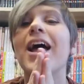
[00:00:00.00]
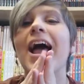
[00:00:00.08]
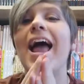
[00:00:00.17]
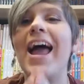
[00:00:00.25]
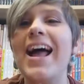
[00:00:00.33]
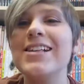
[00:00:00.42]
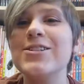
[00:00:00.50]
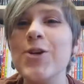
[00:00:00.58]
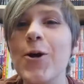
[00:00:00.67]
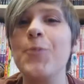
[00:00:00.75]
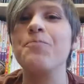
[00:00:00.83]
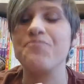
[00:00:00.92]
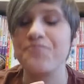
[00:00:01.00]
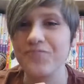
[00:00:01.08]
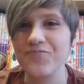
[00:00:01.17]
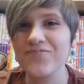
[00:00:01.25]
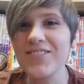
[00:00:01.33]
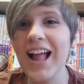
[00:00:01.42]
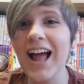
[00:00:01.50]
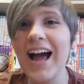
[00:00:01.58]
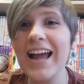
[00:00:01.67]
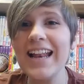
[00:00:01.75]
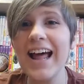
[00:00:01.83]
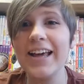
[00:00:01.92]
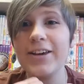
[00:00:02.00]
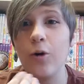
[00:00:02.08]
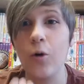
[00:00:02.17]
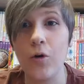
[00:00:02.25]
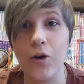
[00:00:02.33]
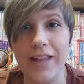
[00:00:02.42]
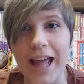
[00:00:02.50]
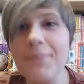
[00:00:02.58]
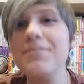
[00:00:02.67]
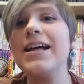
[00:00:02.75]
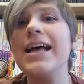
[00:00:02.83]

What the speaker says: And so I like all of them,